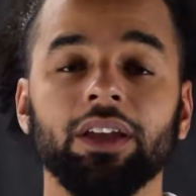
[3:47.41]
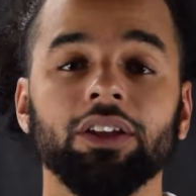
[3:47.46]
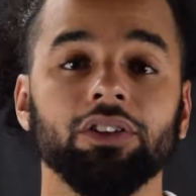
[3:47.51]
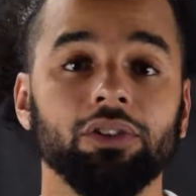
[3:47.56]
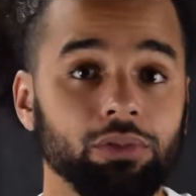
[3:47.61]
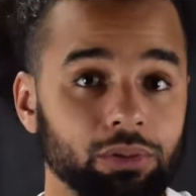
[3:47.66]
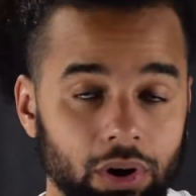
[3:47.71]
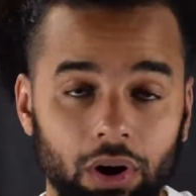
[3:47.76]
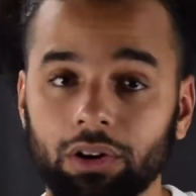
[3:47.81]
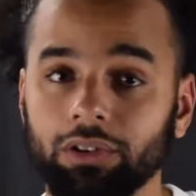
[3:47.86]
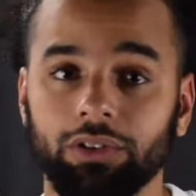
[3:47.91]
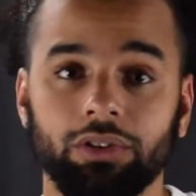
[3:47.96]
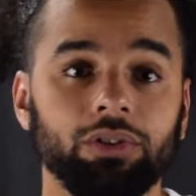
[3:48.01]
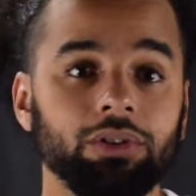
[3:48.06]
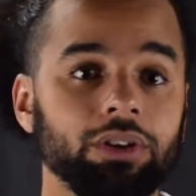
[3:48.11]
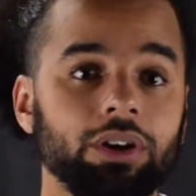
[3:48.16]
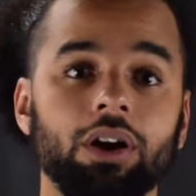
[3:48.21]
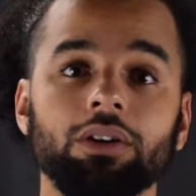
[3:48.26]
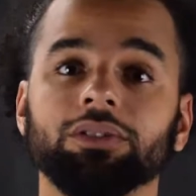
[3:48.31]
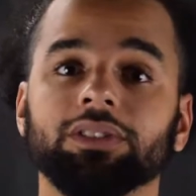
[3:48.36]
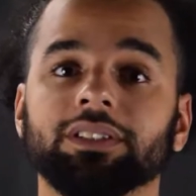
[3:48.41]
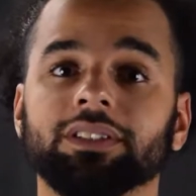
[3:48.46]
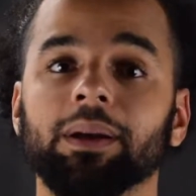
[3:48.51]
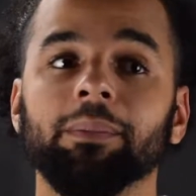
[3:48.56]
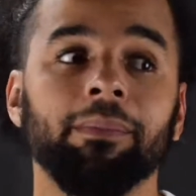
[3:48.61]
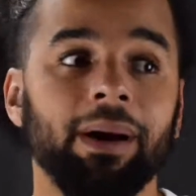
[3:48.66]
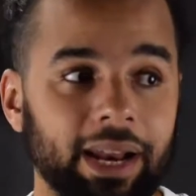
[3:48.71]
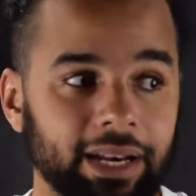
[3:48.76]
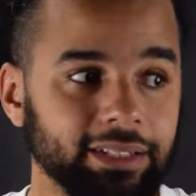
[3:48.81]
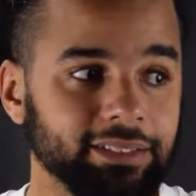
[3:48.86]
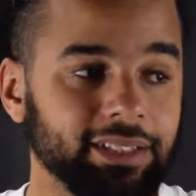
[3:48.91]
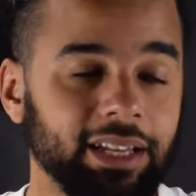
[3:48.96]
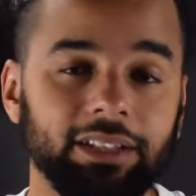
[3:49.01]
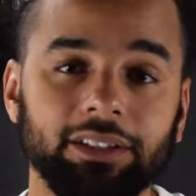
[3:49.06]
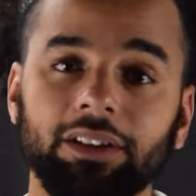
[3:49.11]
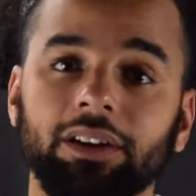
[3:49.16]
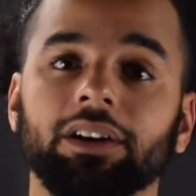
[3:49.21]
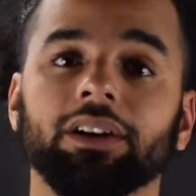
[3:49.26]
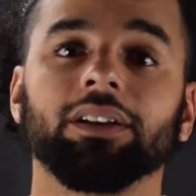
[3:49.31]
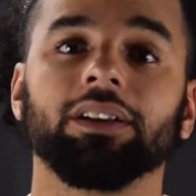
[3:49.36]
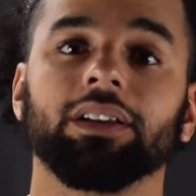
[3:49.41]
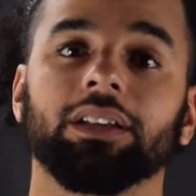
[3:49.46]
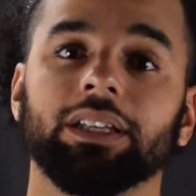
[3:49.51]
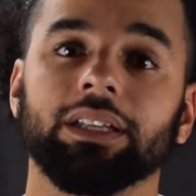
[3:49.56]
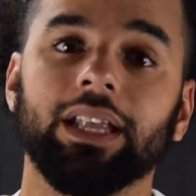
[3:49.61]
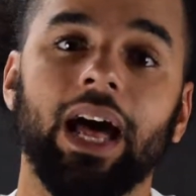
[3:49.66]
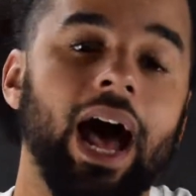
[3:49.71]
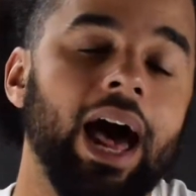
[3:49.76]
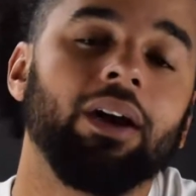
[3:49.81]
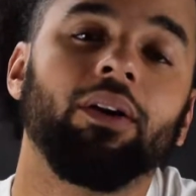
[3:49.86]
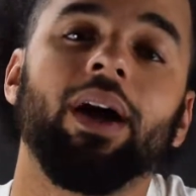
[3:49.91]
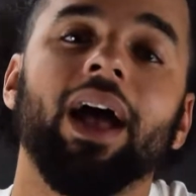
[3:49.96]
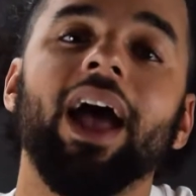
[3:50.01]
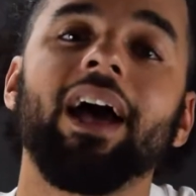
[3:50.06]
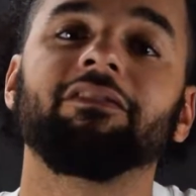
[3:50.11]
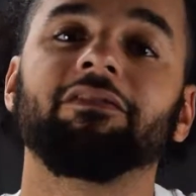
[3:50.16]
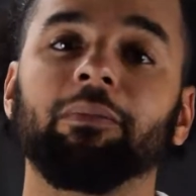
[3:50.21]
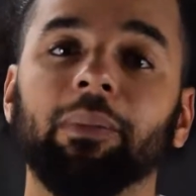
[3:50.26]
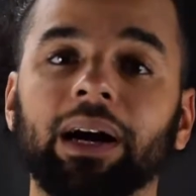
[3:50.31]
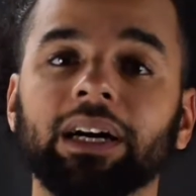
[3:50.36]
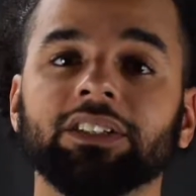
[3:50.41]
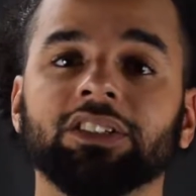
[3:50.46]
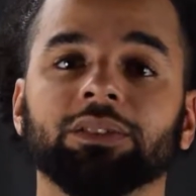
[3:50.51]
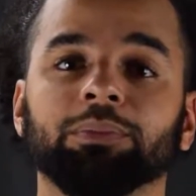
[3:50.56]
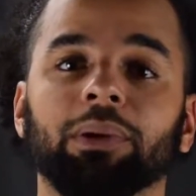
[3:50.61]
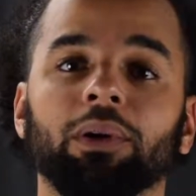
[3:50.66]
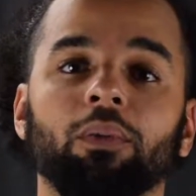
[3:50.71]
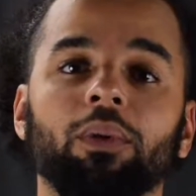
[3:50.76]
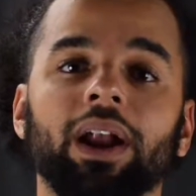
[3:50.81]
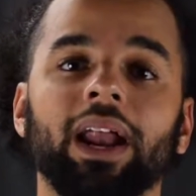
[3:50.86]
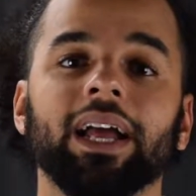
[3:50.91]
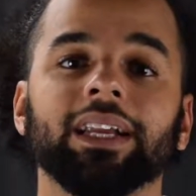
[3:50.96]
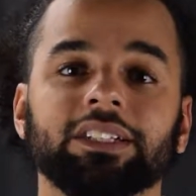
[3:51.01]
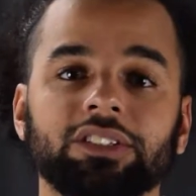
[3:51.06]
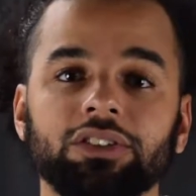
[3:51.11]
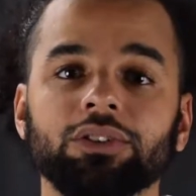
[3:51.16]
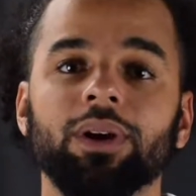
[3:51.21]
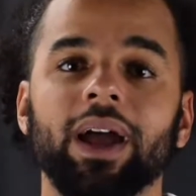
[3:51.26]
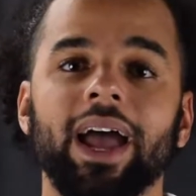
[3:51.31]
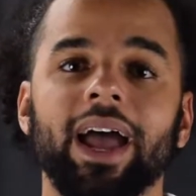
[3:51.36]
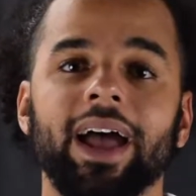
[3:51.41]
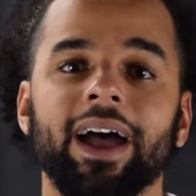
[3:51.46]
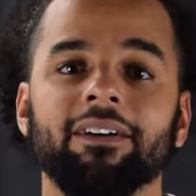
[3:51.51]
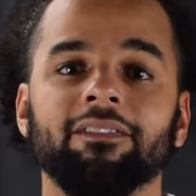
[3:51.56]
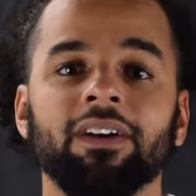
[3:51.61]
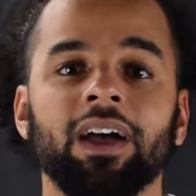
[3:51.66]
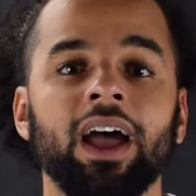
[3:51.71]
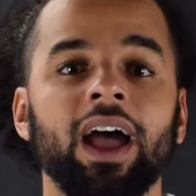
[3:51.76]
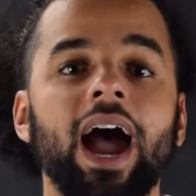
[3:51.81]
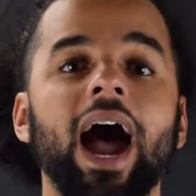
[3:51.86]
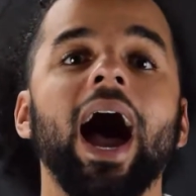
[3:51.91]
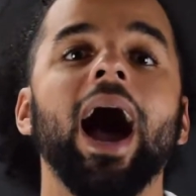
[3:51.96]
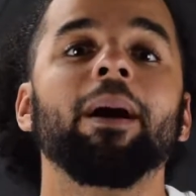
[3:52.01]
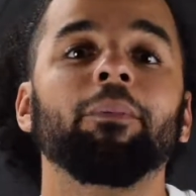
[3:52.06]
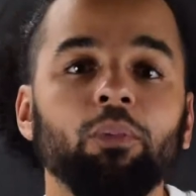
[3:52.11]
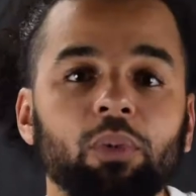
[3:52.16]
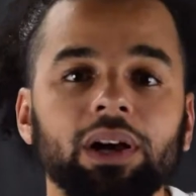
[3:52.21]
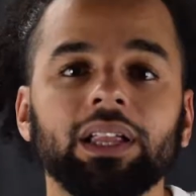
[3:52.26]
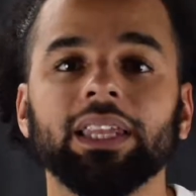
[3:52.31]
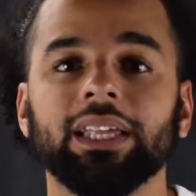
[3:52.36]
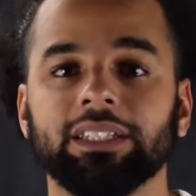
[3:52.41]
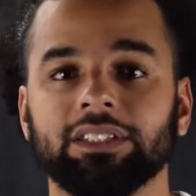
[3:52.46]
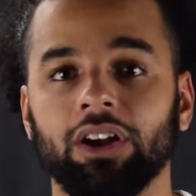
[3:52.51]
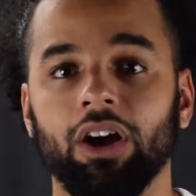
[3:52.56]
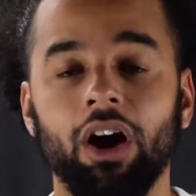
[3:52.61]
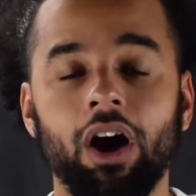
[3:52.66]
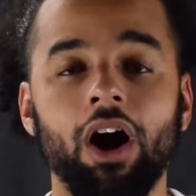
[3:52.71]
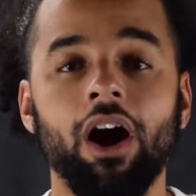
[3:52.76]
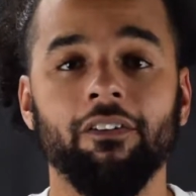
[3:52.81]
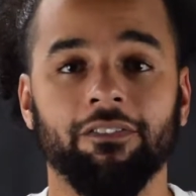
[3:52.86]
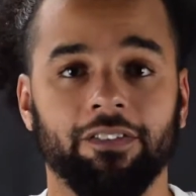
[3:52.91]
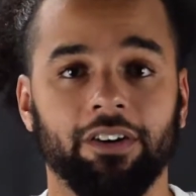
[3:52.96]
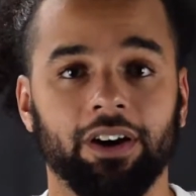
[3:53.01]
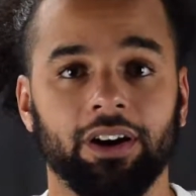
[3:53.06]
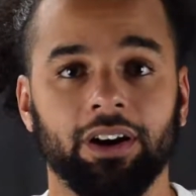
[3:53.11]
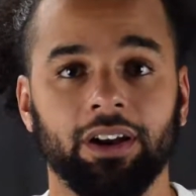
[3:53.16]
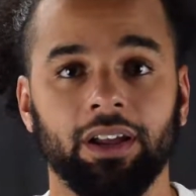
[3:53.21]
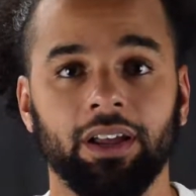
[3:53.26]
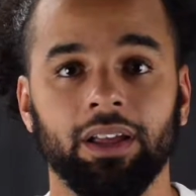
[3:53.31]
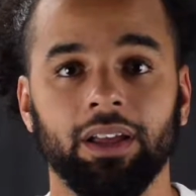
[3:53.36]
You can go to somebody and say, look, I don't have much, but what I do have, I'm willing to offer.